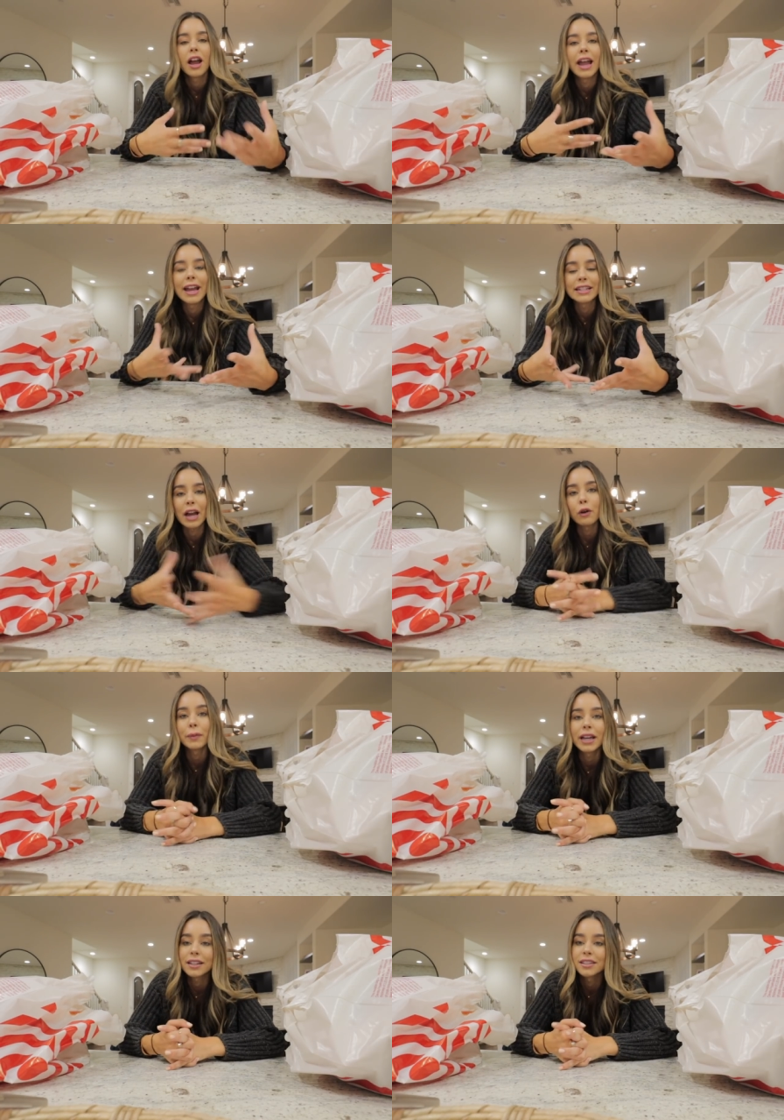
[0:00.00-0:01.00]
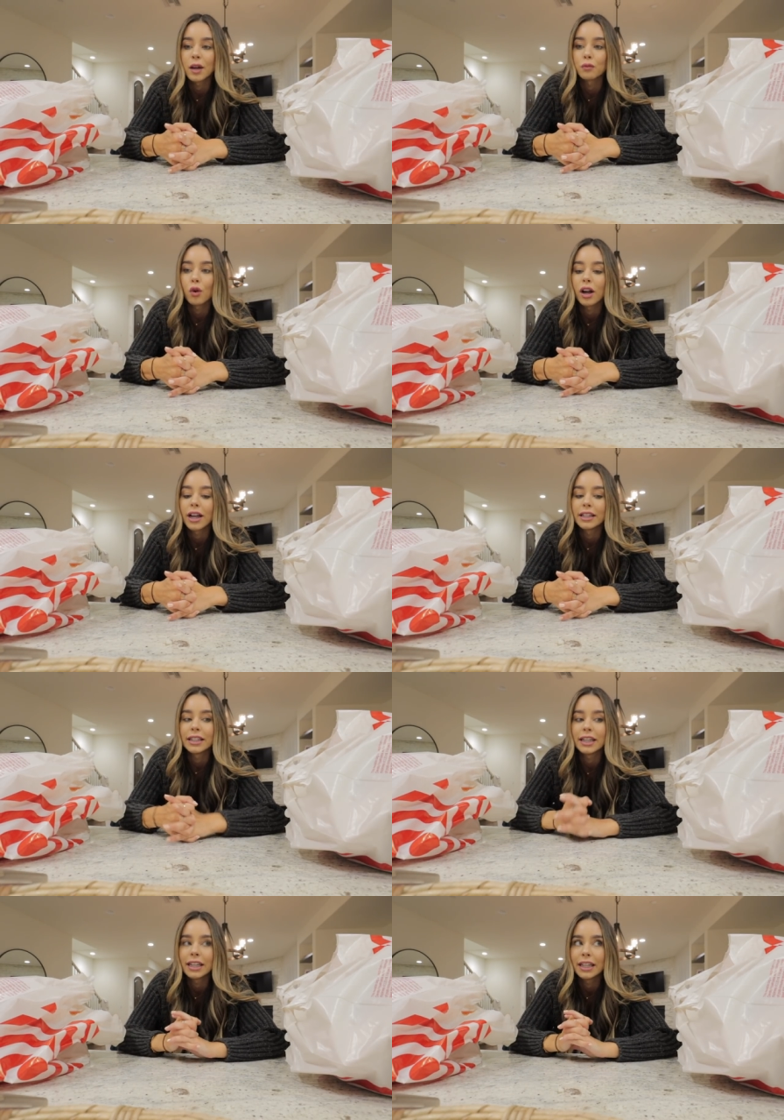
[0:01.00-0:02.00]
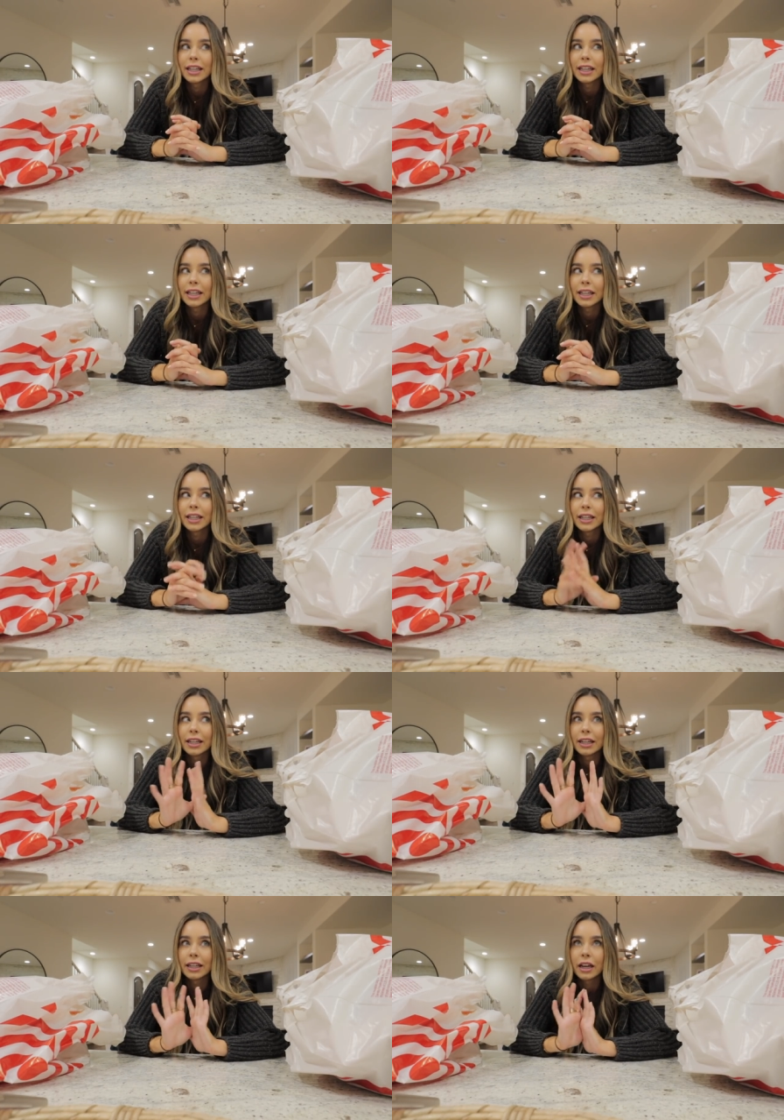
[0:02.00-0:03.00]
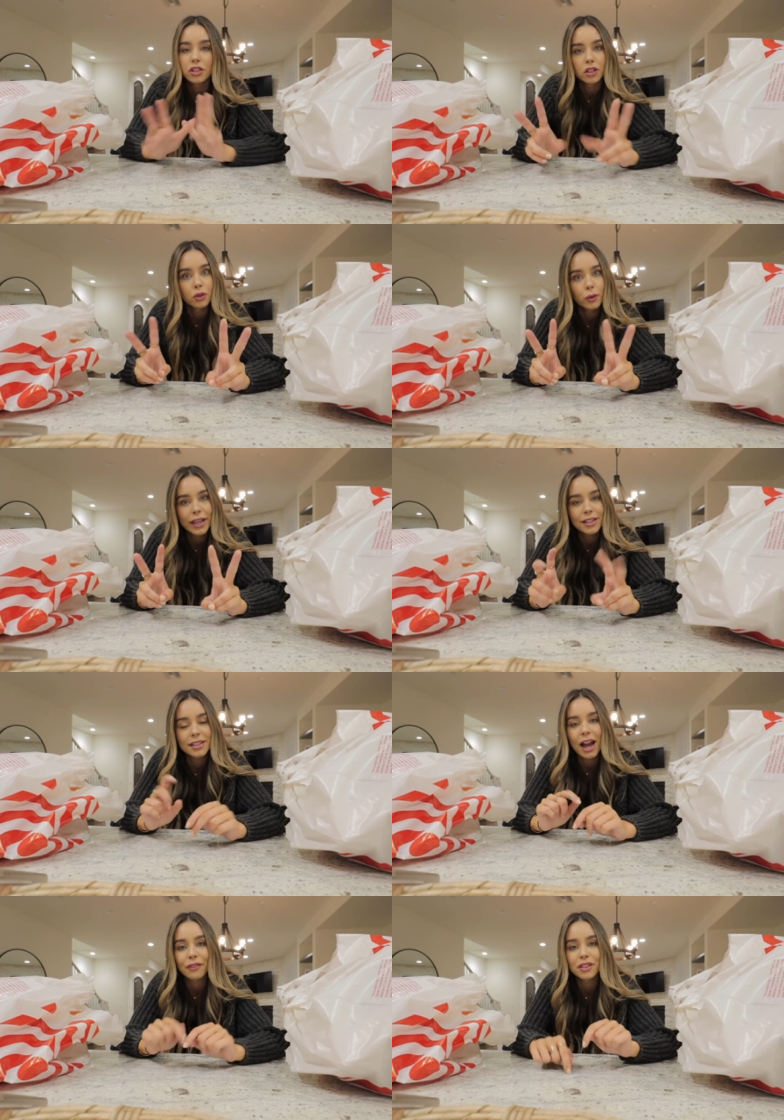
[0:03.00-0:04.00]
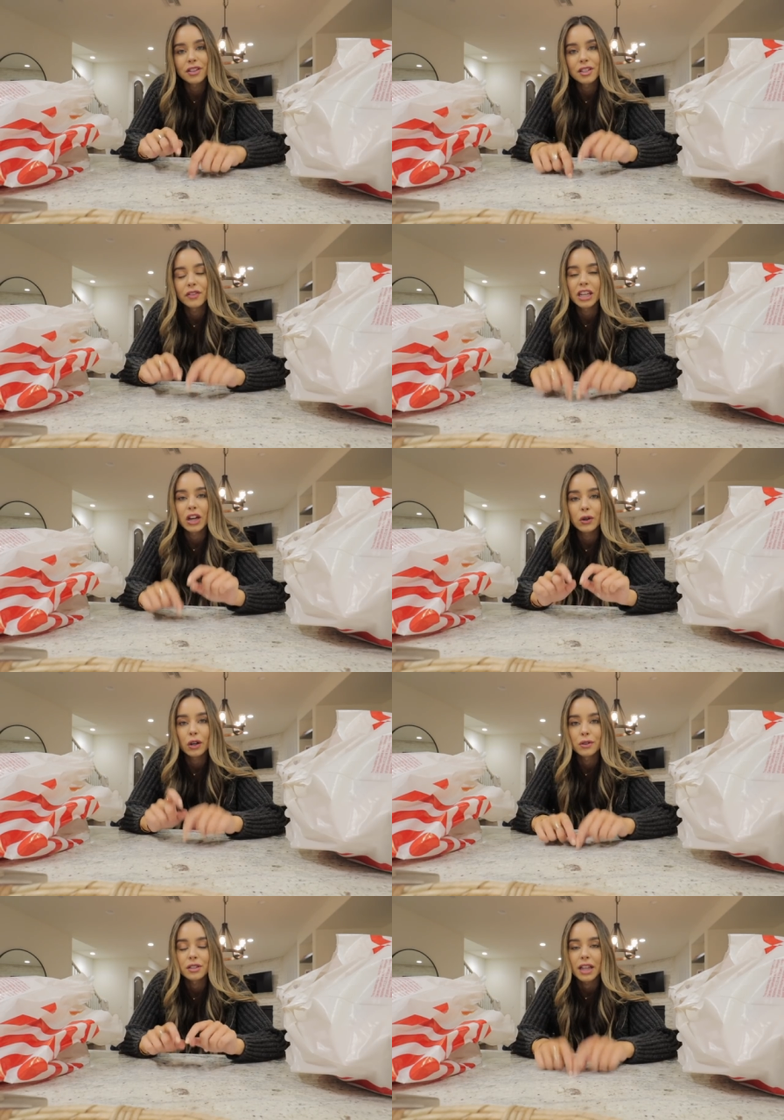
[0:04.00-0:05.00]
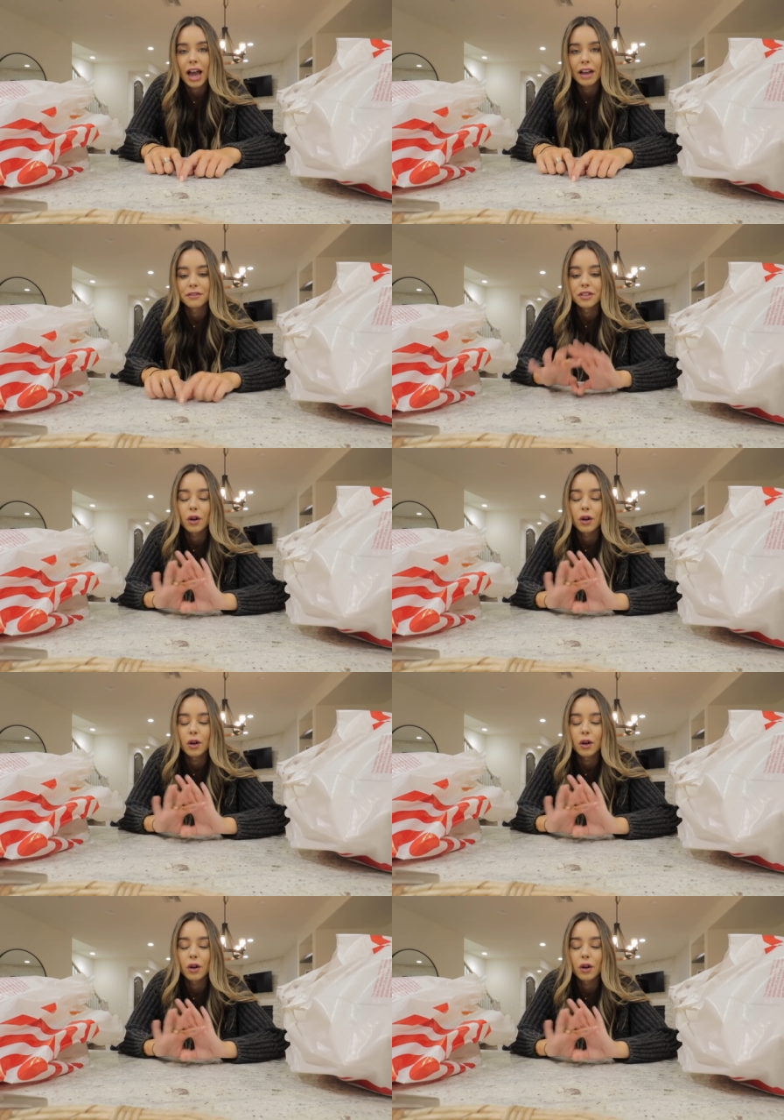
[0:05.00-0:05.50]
and I will pick someone in two weeks after this video goes live.